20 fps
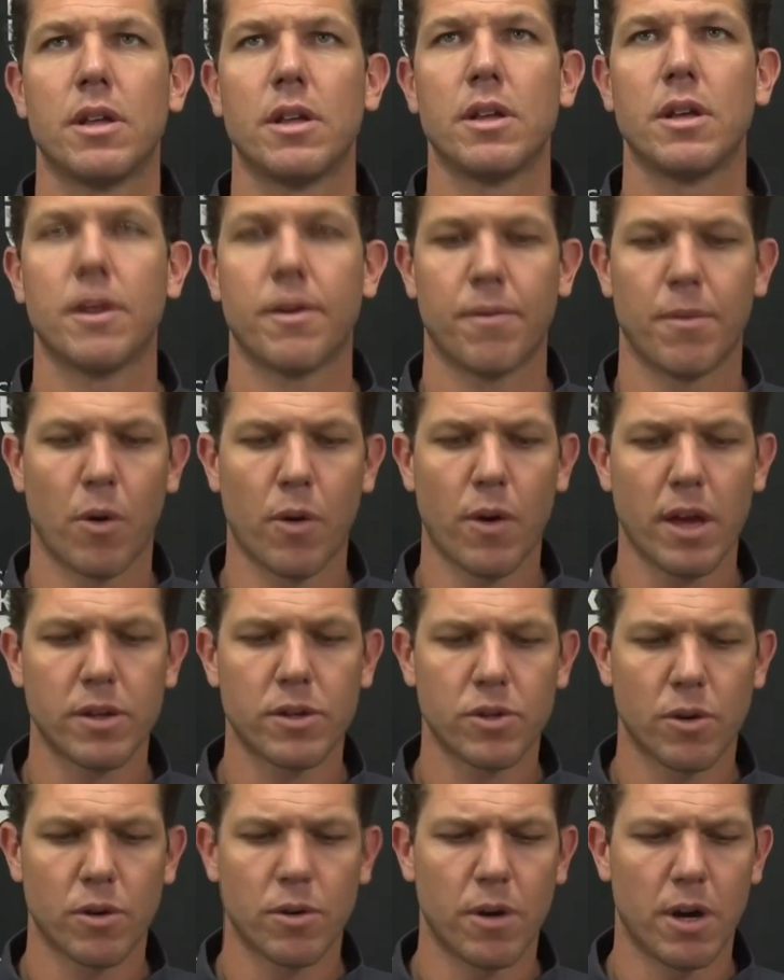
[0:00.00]
Yeah. Okay.
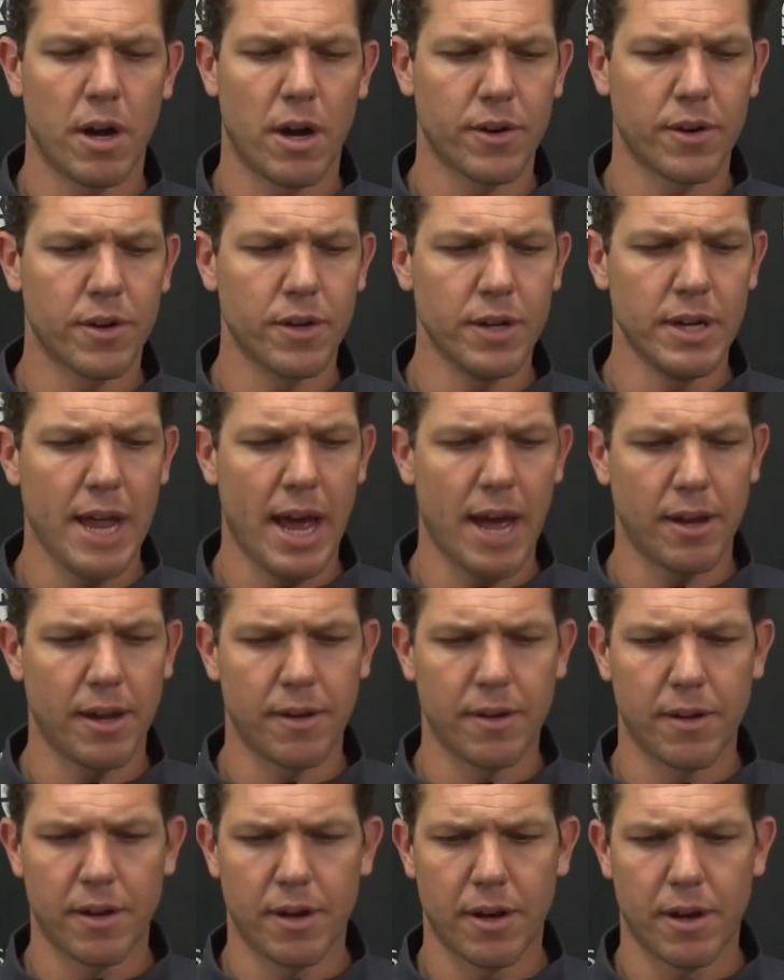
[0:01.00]
So uh, good night.
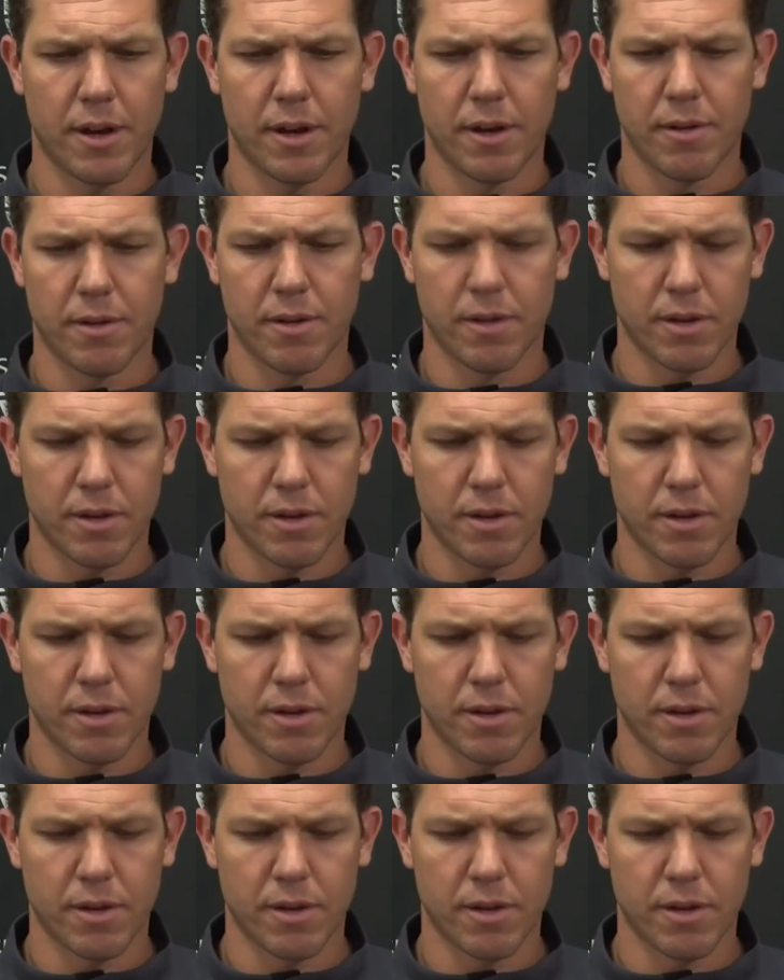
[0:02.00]
Uh,